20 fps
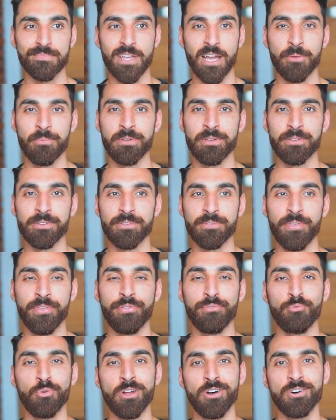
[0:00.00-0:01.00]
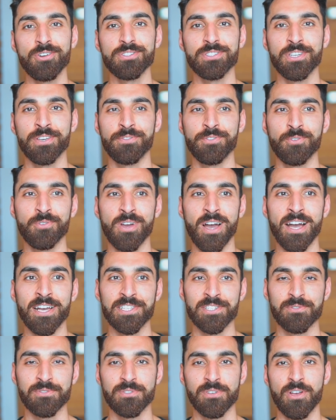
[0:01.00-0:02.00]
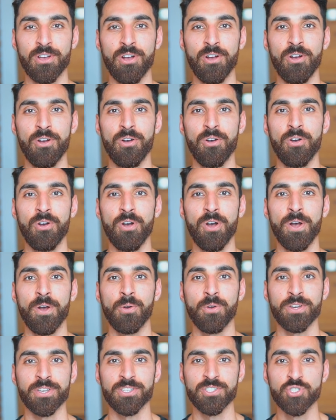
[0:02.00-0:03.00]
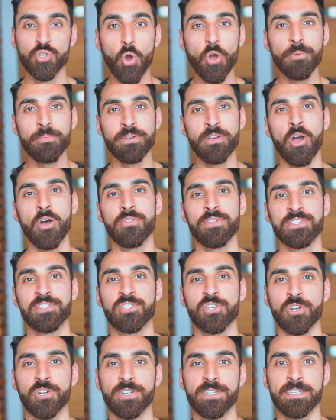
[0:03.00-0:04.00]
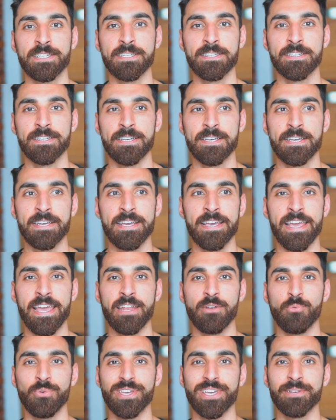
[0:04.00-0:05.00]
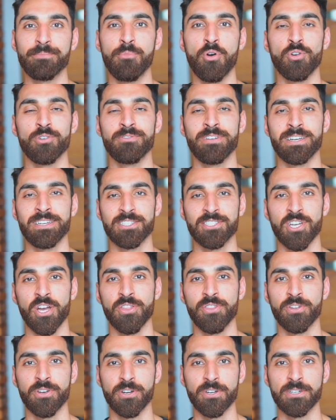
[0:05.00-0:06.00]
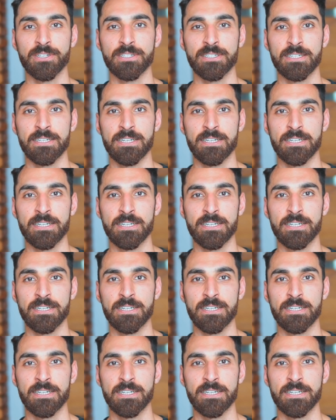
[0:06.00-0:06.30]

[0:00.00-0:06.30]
I'd be thrilled if you guys could join me on this journey and we could motivate each other